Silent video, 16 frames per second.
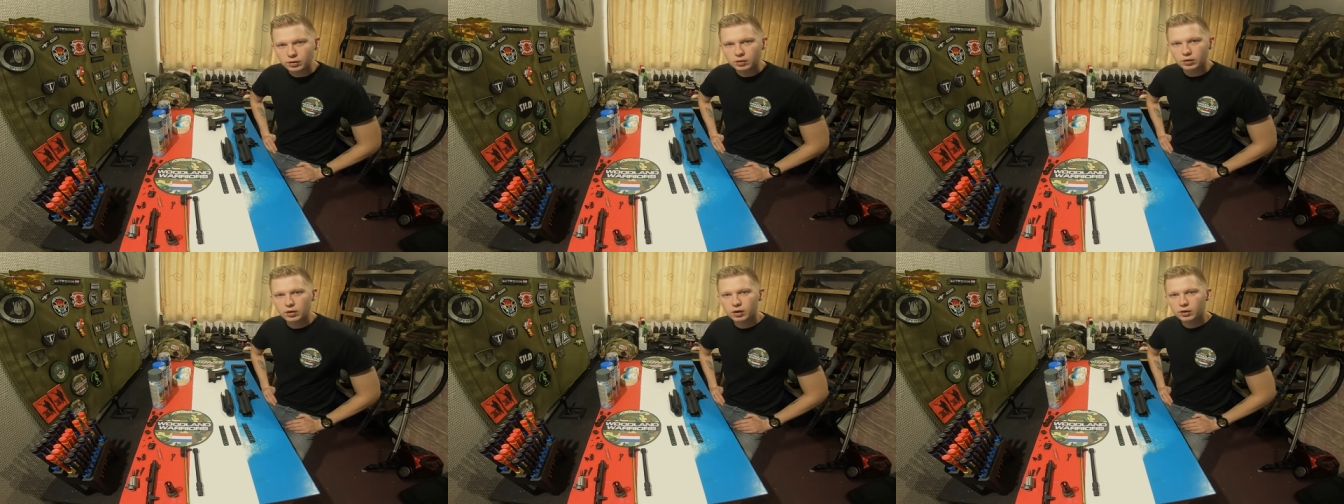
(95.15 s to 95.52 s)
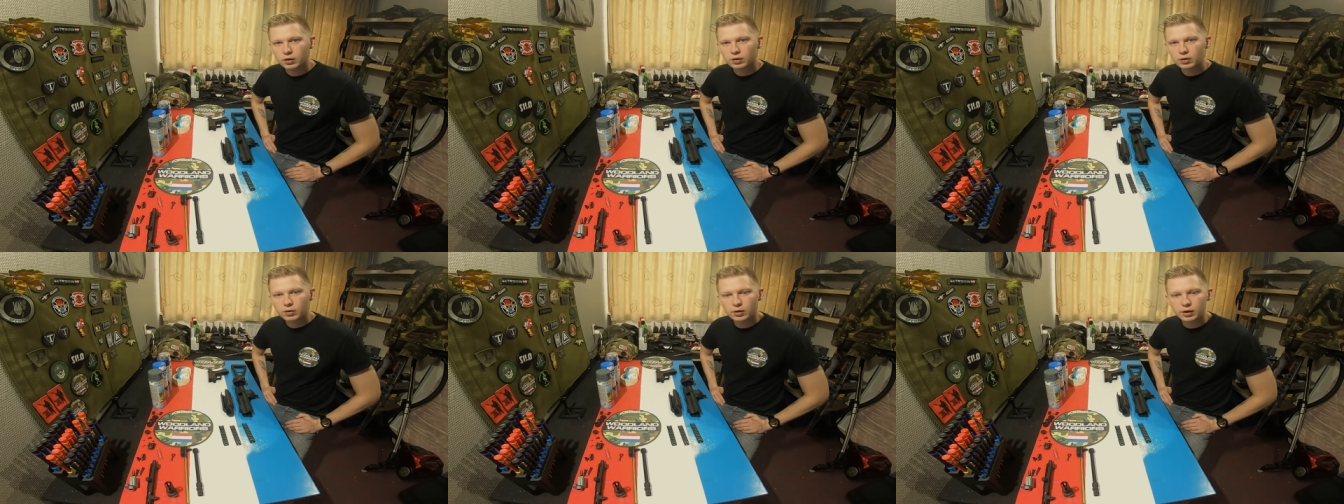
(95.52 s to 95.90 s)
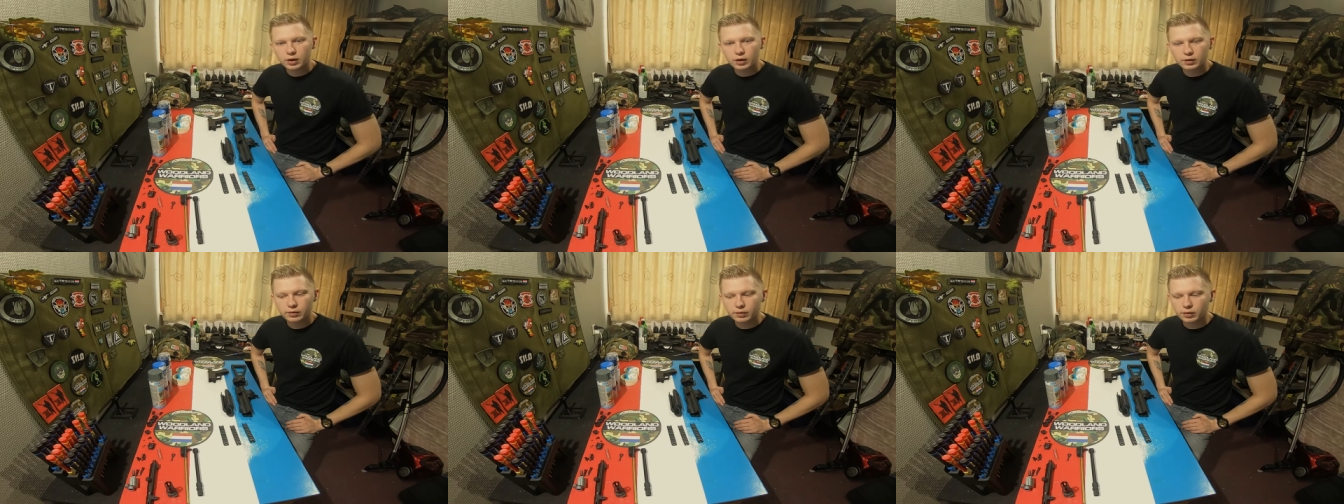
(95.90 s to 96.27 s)
You're gonna look
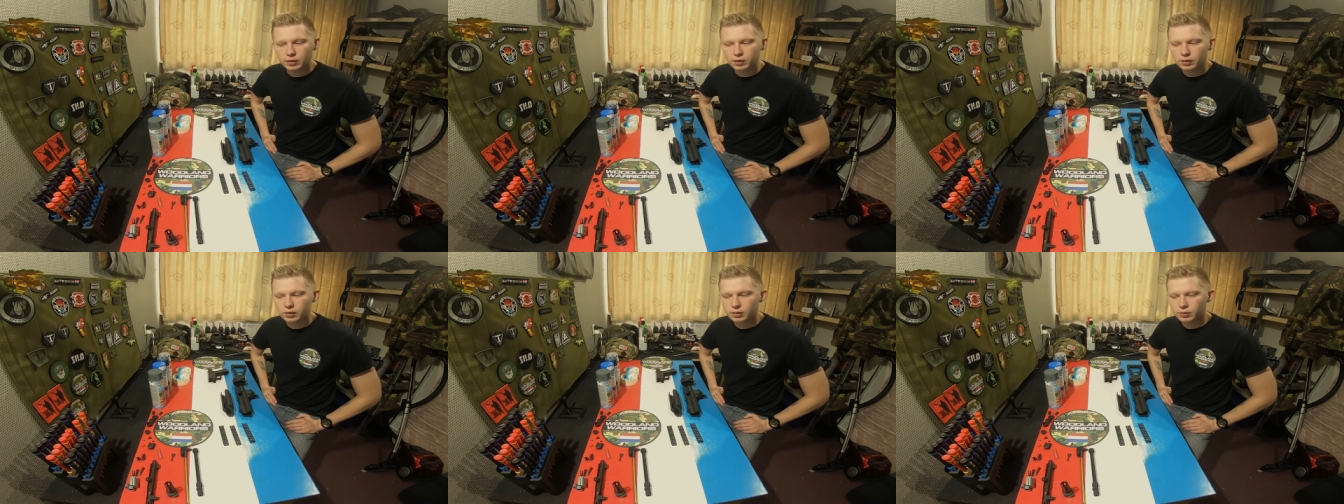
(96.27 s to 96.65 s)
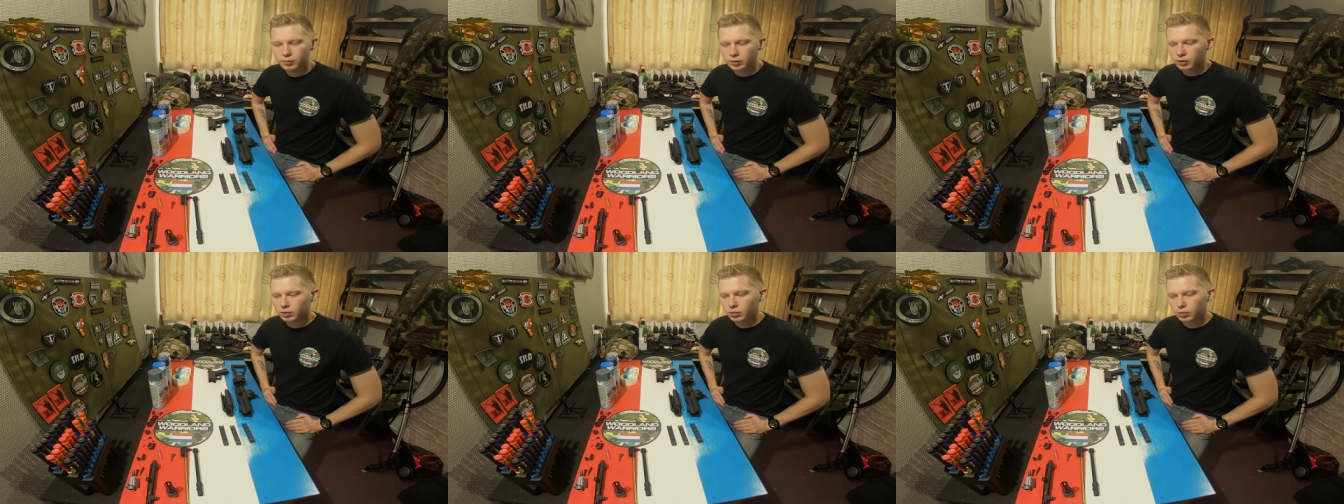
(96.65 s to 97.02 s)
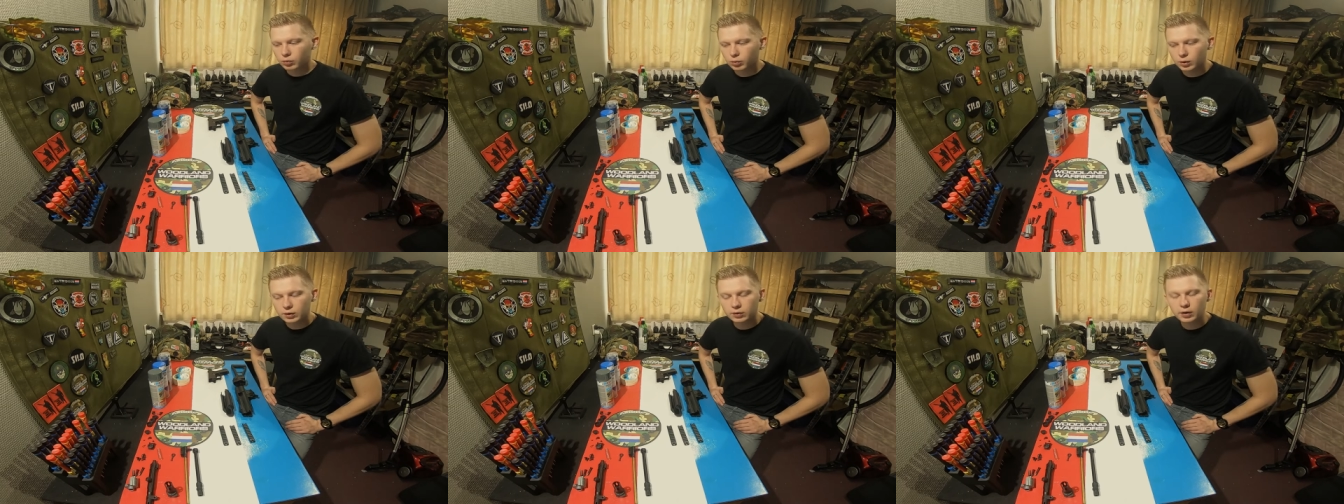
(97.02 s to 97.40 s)
at um,
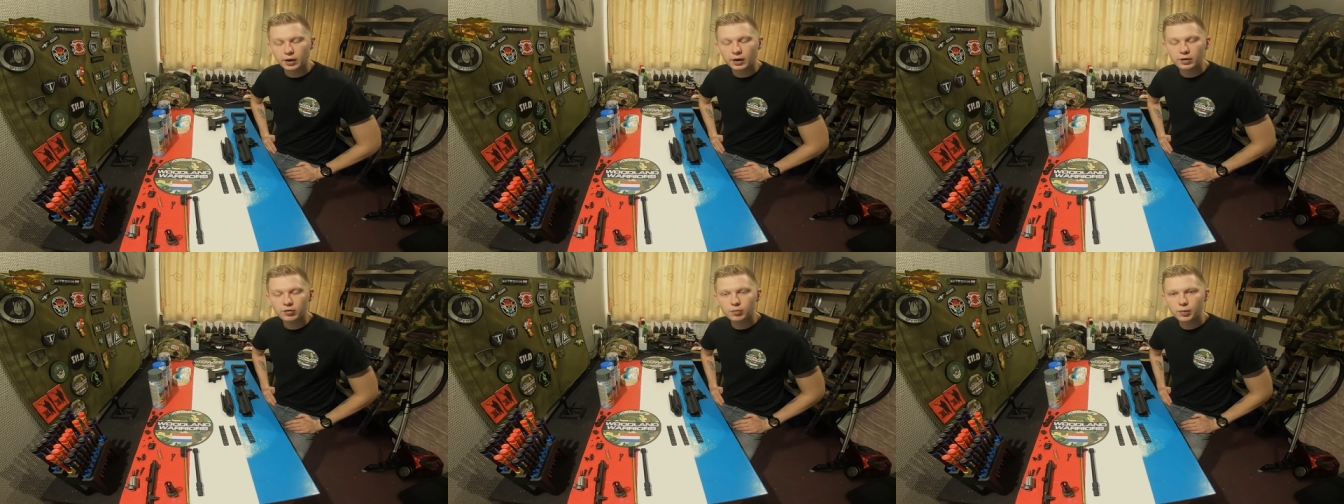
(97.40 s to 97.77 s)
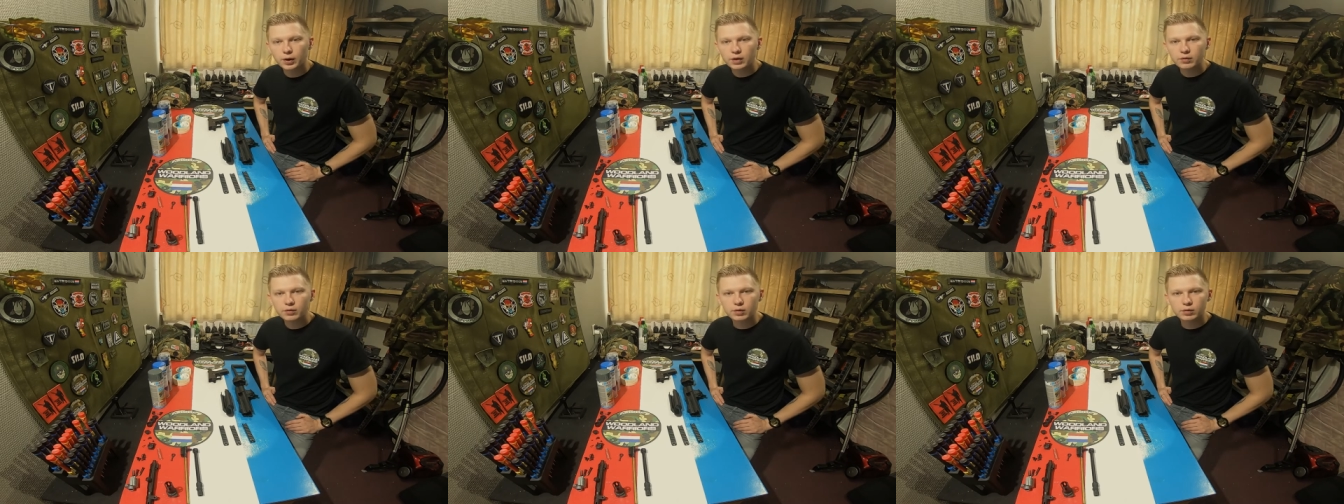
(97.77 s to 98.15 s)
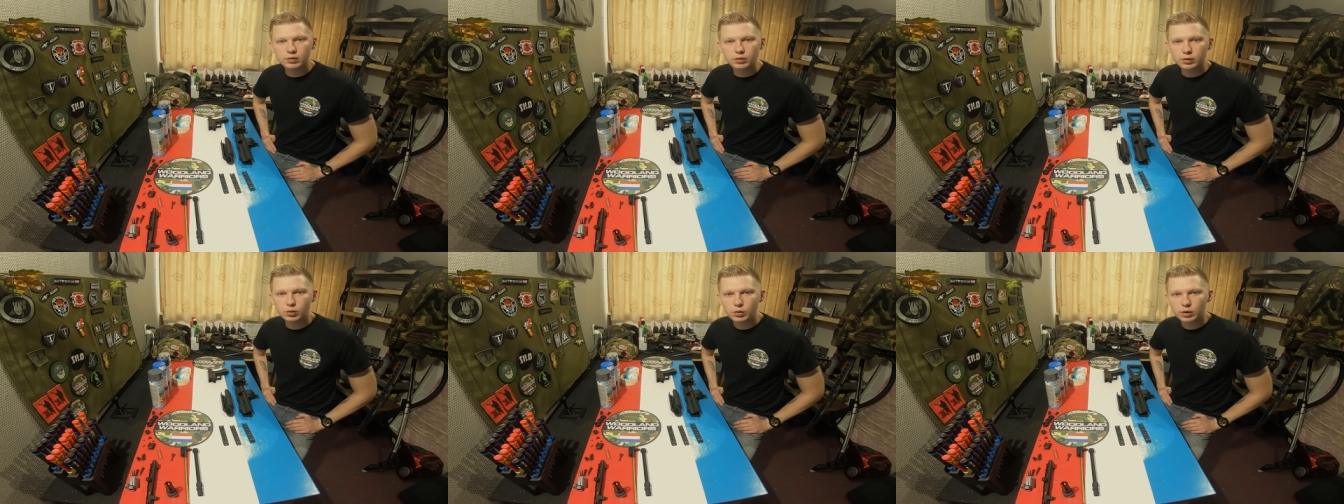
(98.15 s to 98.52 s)
what kind of painting
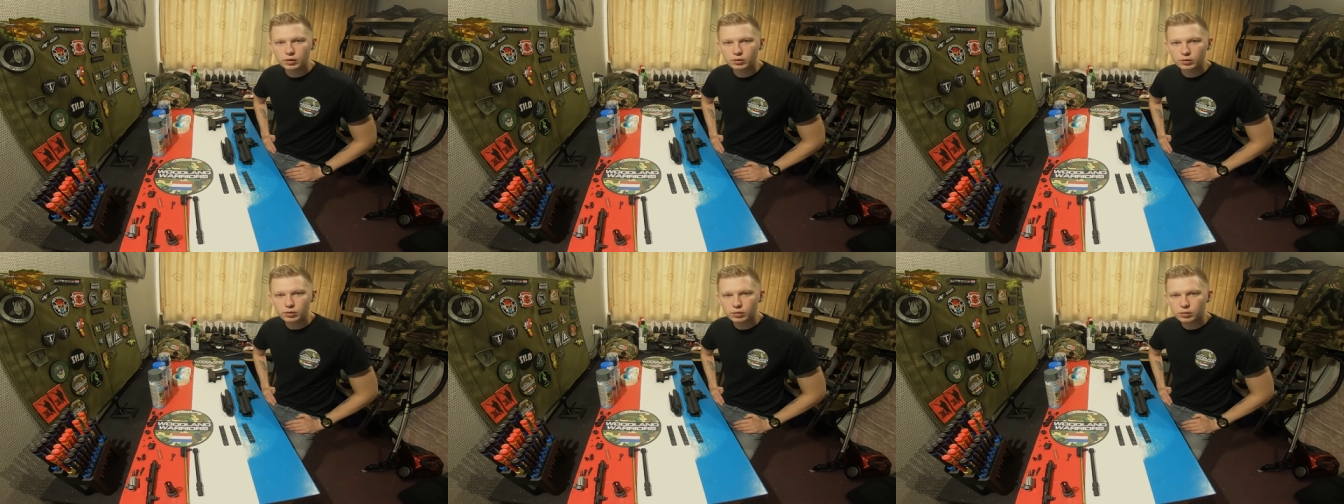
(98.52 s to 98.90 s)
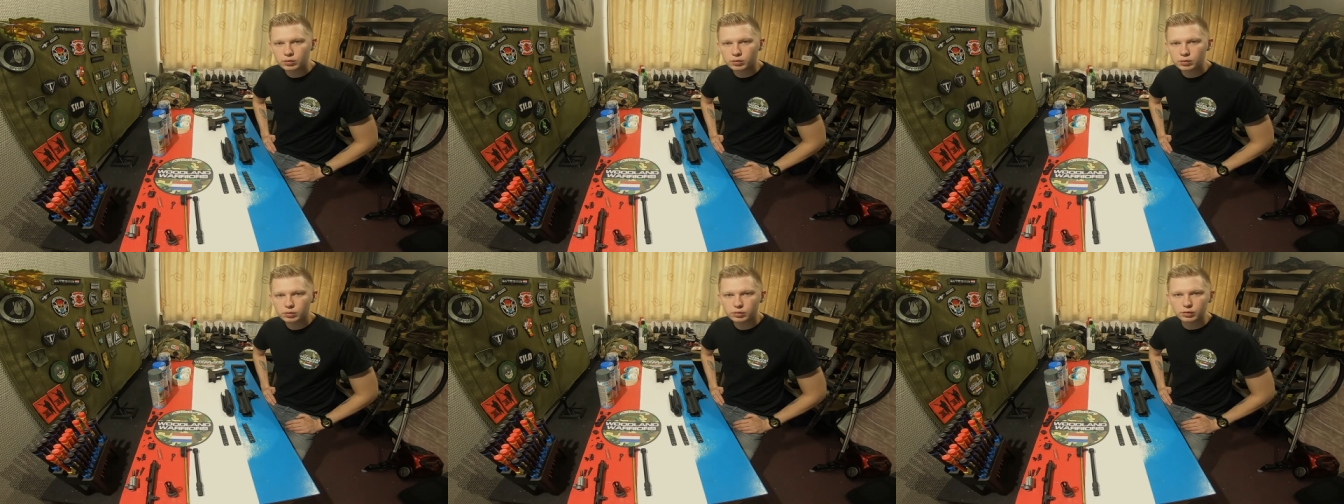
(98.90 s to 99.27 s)
do you want to do.